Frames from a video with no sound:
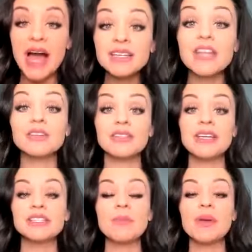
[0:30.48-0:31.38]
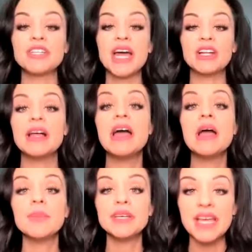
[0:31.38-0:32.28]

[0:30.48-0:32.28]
and other things on my channel, because